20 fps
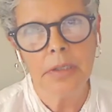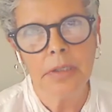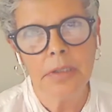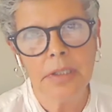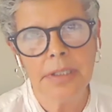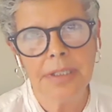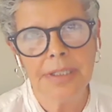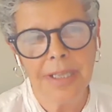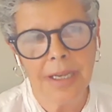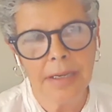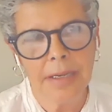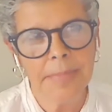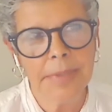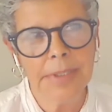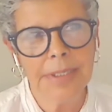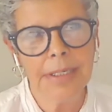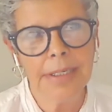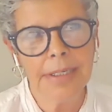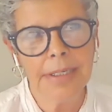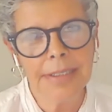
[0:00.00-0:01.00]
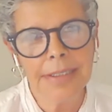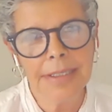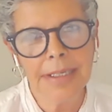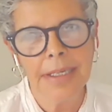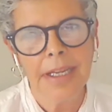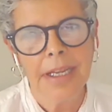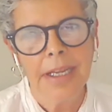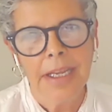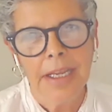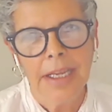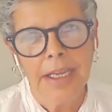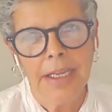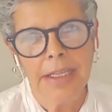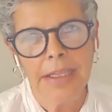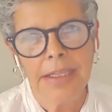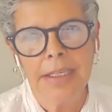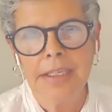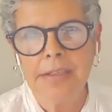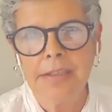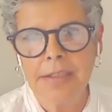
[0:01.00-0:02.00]
subject
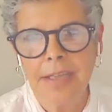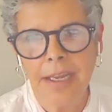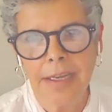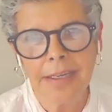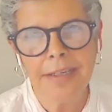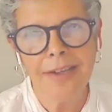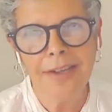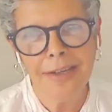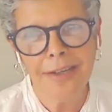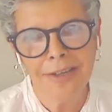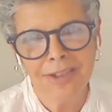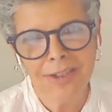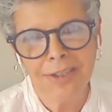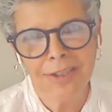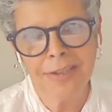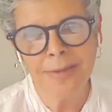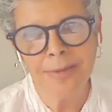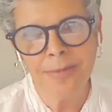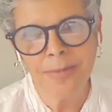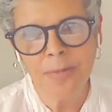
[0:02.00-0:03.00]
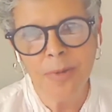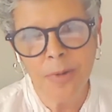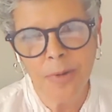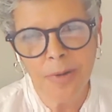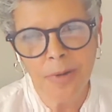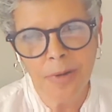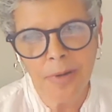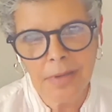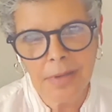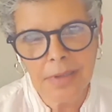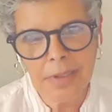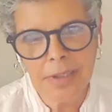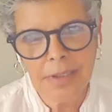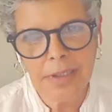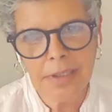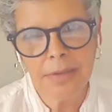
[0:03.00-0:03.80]
in this technological world.